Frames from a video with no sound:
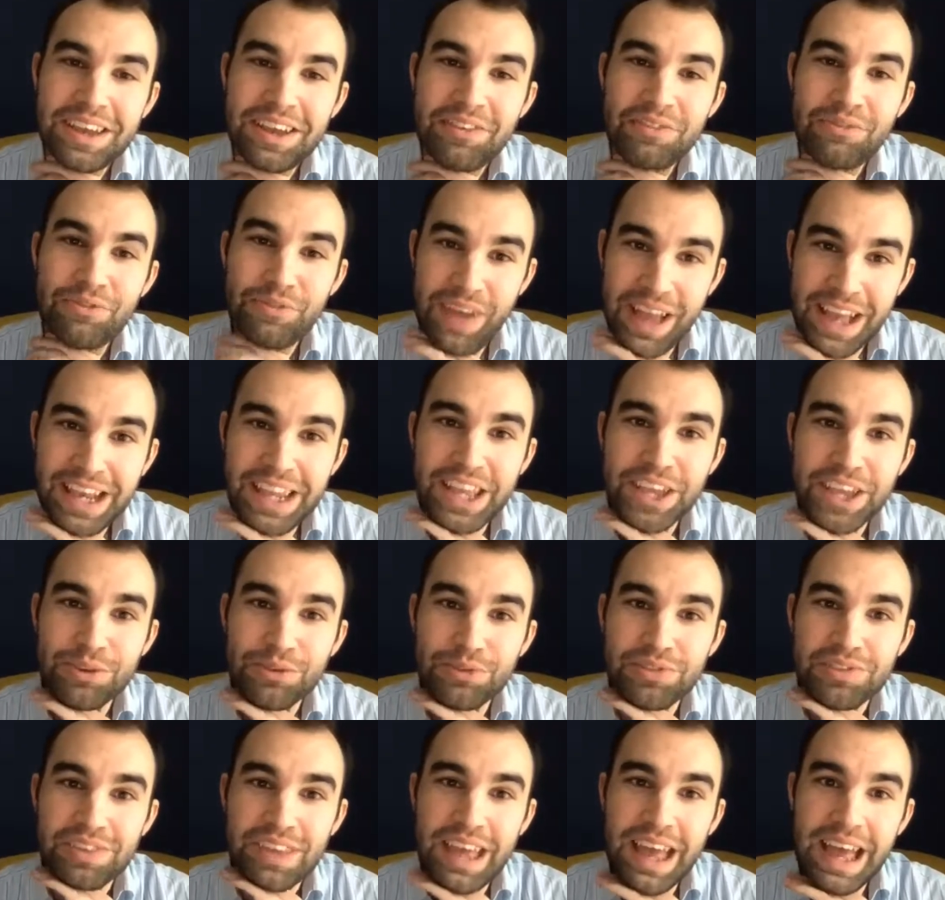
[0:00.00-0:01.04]

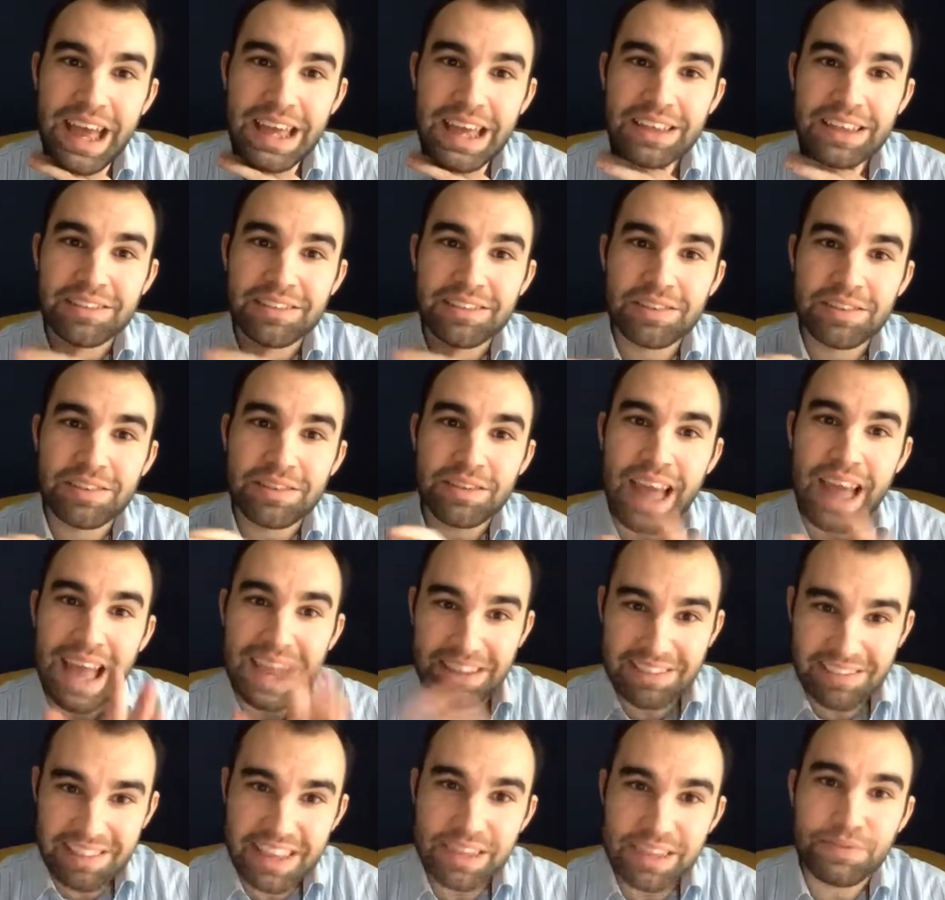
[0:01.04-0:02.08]
values and
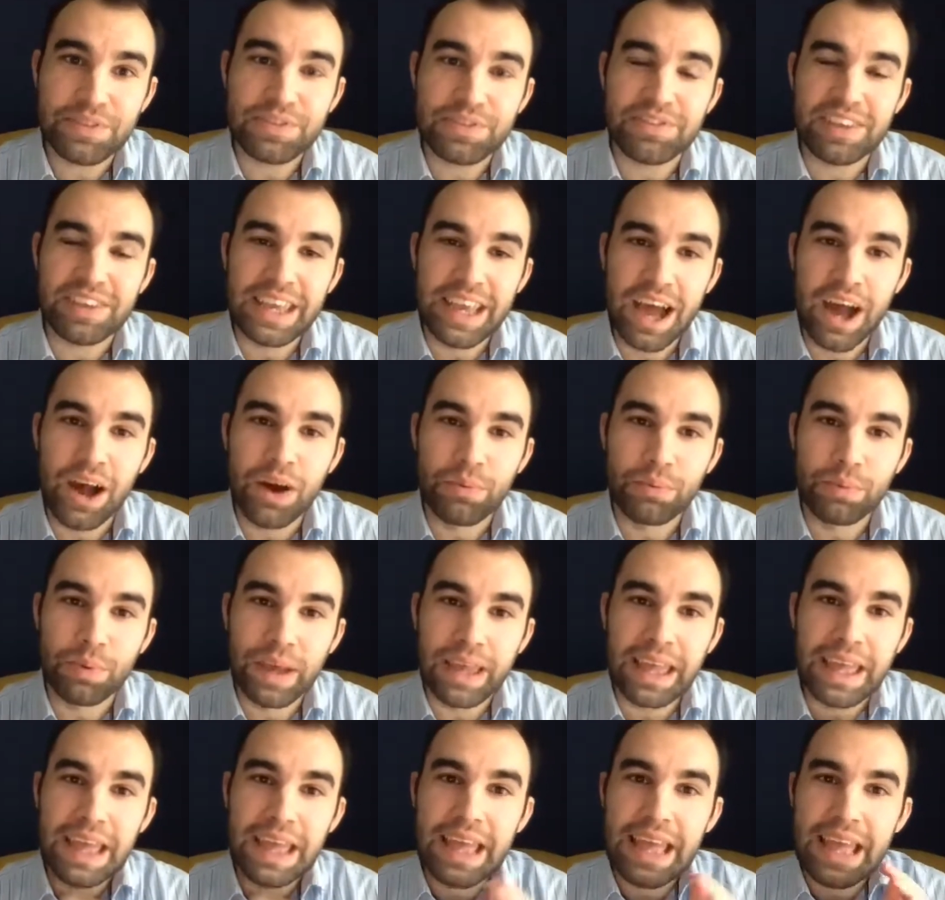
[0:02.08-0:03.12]
activity, aren't
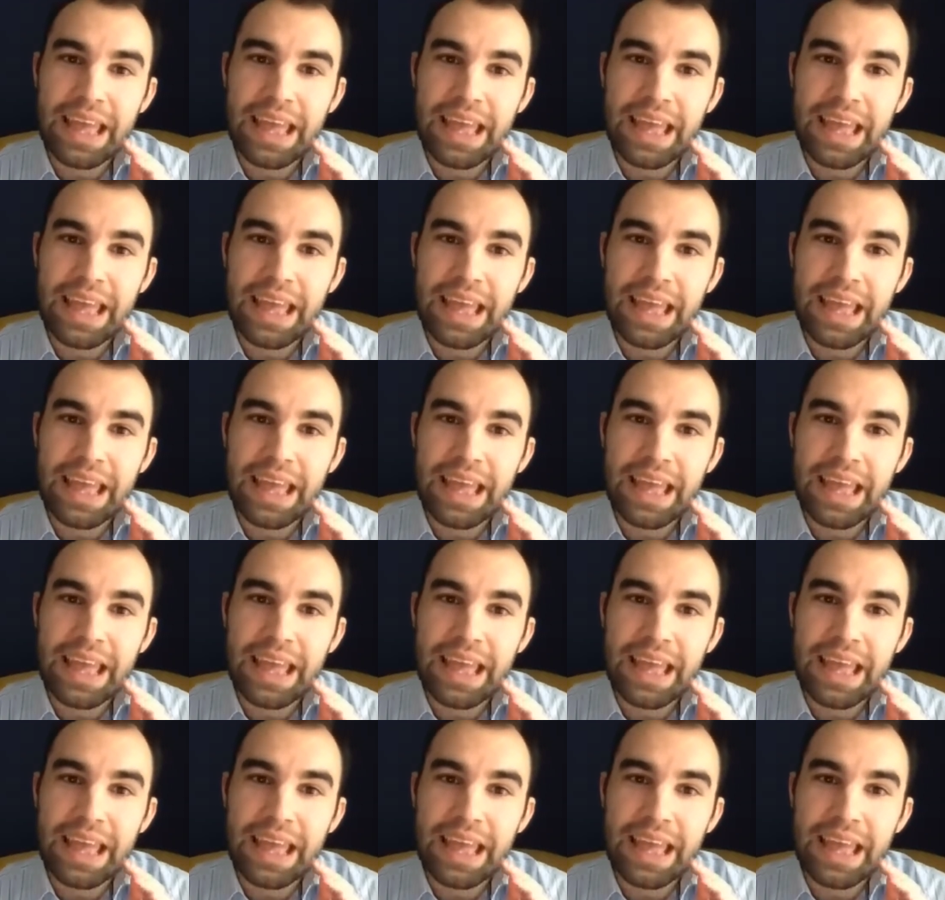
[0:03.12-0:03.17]
we?